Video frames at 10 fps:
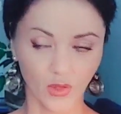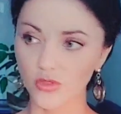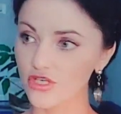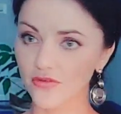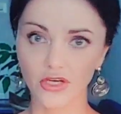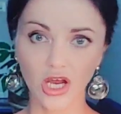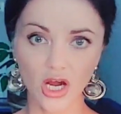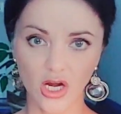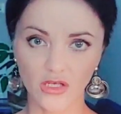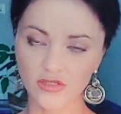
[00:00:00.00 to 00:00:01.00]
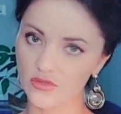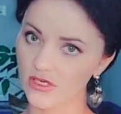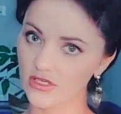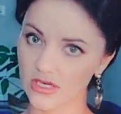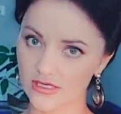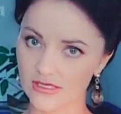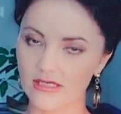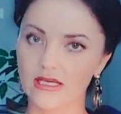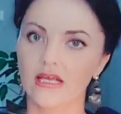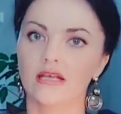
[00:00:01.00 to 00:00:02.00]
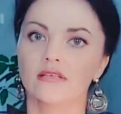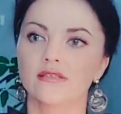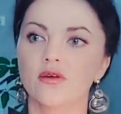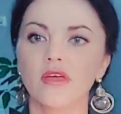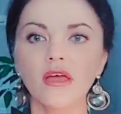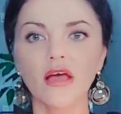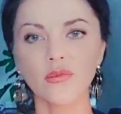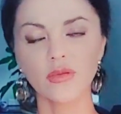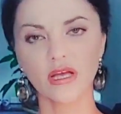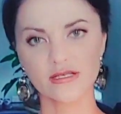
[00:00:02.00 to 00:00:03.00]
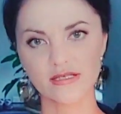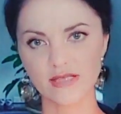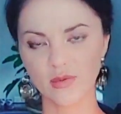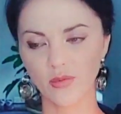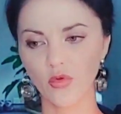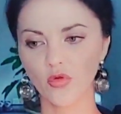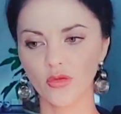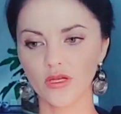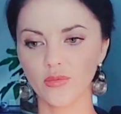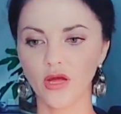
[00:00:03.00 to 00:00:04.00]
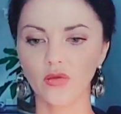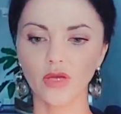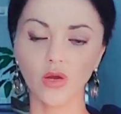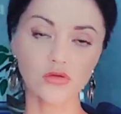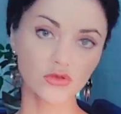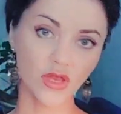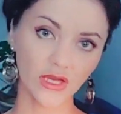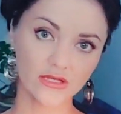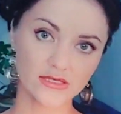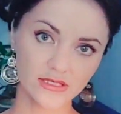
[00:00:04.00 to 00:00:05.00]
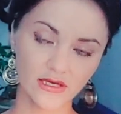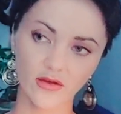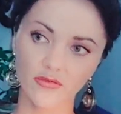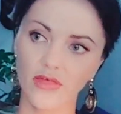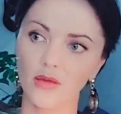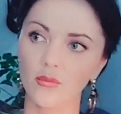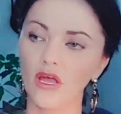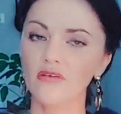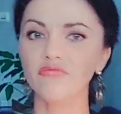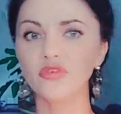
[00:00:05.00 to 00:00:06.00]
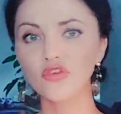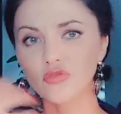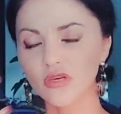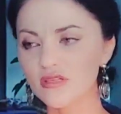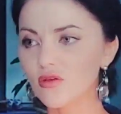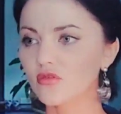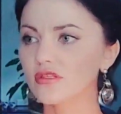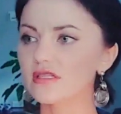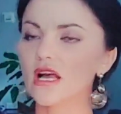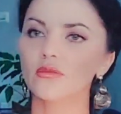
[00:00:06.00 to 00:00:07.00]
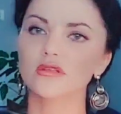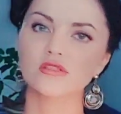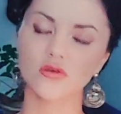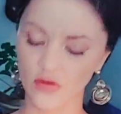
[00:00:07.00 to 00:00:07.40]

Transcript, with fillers: which are very hard to digest. So they're helping us at some moment, but we're also getting sick of them. We have mucus all the time and so